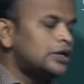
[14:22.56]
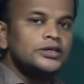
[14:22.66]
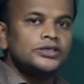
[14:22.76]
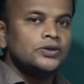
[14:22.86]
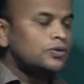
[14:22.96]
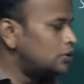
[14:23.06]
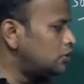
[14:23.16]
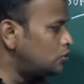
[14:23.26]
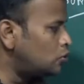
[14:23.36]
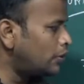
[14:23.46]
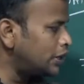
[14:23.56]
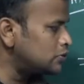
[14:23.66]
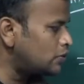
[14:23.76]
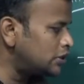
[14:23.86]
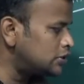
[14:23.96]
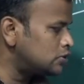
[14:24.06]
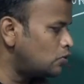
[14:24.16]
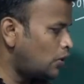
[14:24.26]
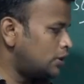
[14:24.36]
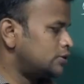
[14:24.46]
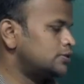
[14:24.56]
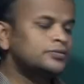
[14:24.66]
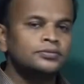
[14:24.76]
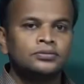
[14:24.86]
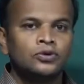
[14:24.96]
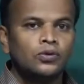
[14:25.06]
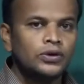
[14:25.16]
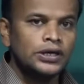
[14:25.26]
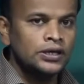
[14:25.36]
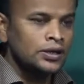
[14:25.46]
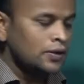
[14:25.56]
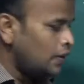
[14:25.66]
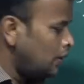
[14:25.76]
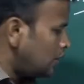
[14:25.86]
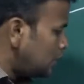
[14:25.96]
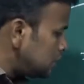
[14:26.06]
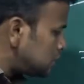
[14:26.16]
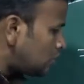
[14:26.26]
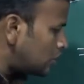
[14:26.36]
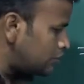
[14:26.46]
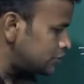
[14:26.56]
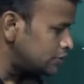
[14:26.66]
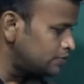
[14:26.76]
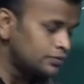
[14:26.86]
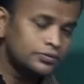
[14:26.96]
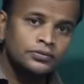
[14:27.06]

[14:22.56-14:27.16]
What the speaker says: or is equal to 2 minus 1 is 1. Okay. It is our given sum?